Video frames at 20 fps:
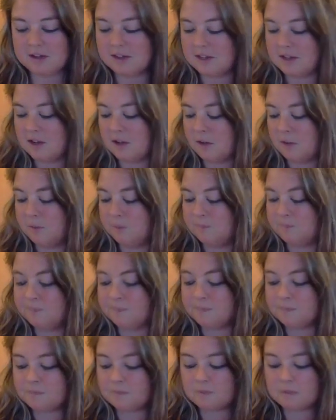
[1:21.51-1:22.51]
So
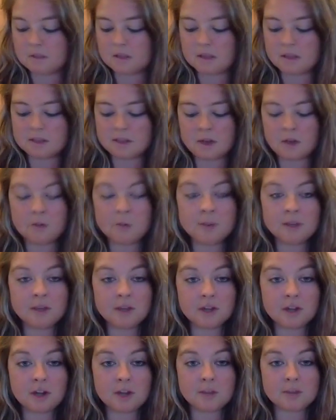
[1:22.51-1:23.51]
that would be a
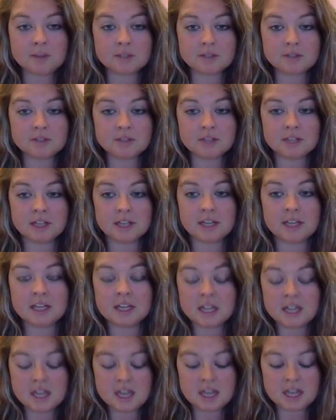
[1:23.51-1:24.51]
good opportunity.
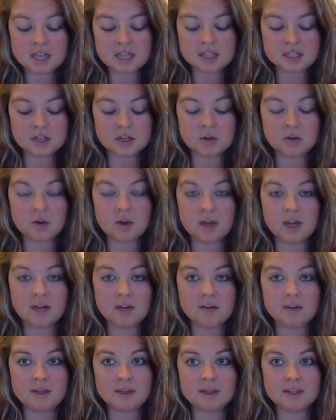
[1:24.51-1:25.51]
So
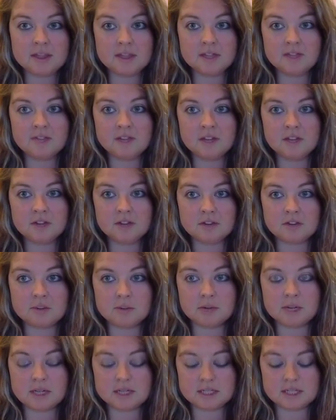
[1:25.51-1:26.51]
anyway, this video this
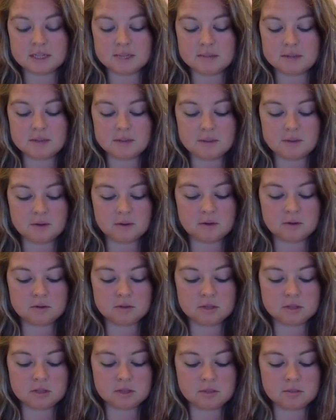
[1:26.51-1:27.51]
morning is going to be about
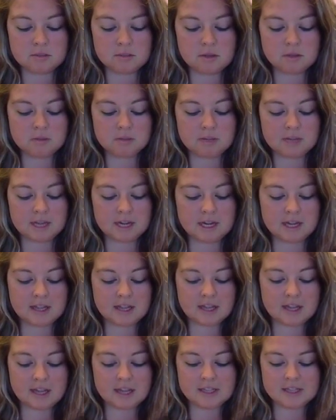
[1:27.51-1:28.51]
meal planning,
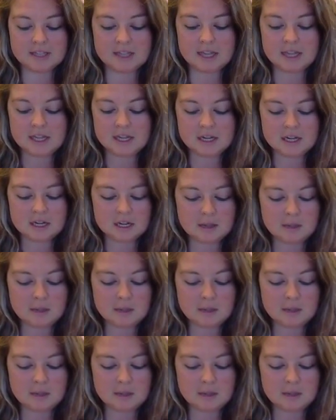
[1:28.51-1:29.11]
like I said.